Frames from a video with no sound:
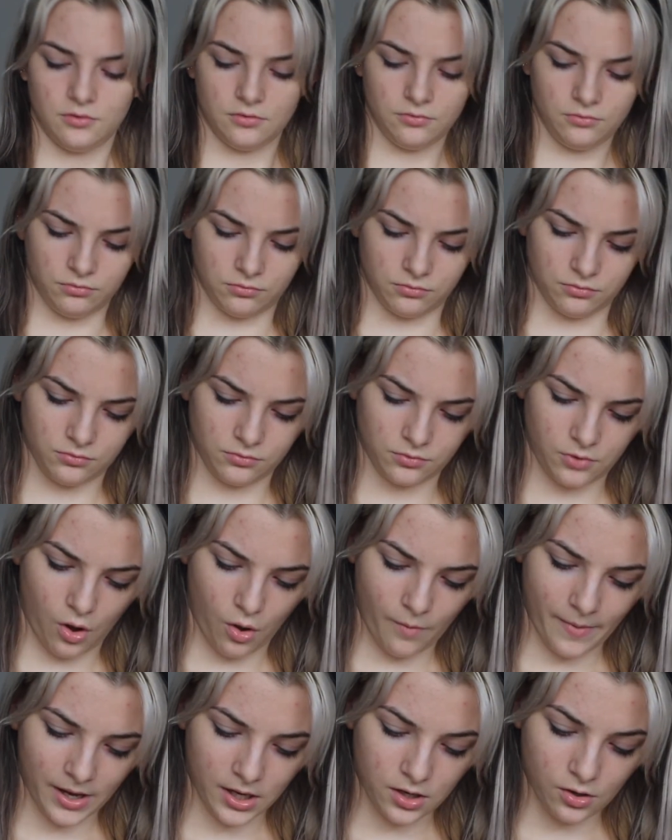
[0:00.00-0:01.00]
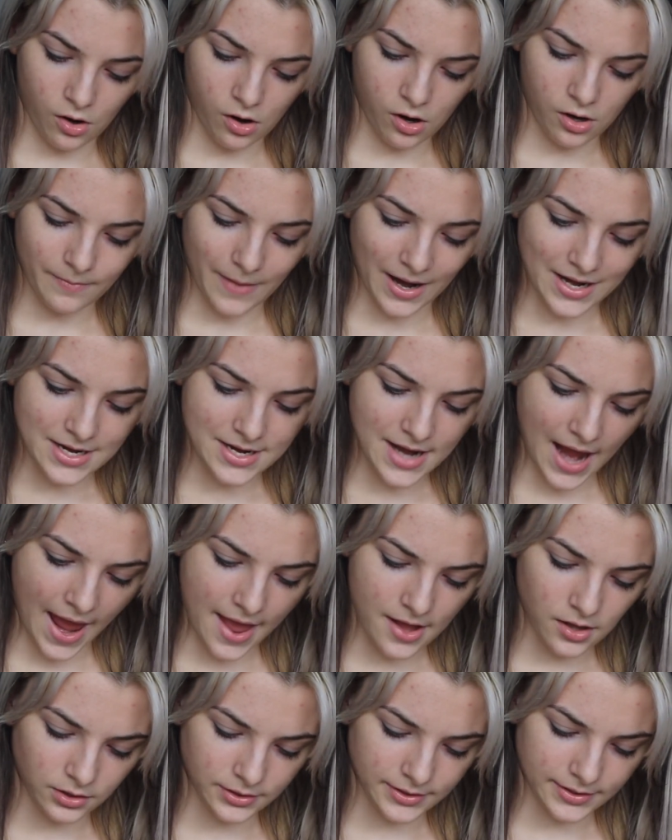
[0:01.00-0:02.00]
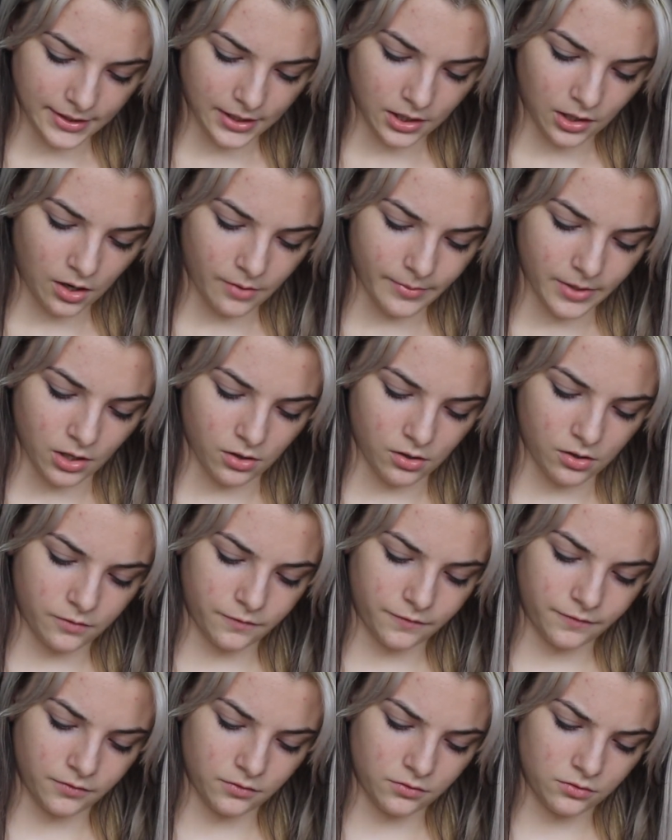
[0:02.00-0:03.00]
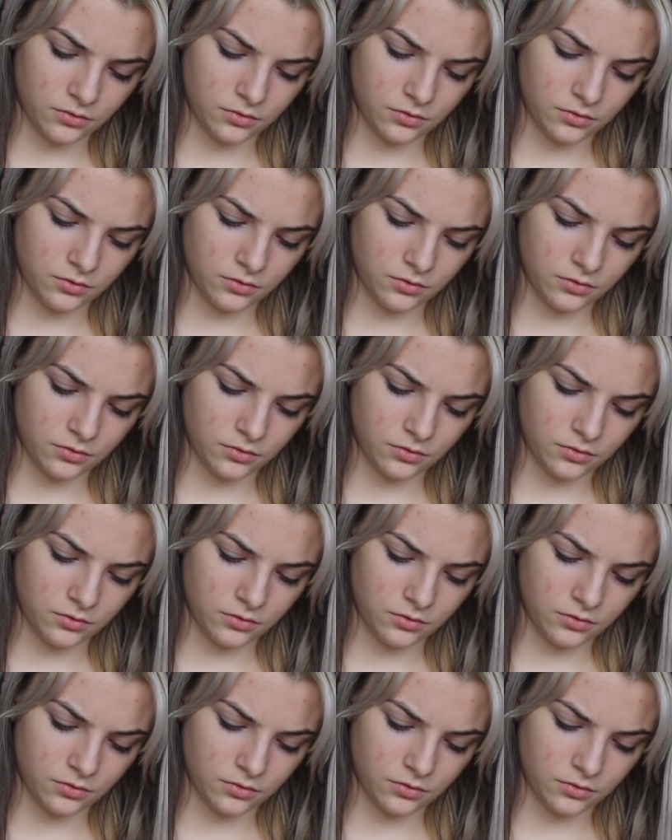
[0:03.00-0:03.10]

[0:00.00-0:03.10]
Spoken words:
Ooh, oh my god, my nail is like coming off.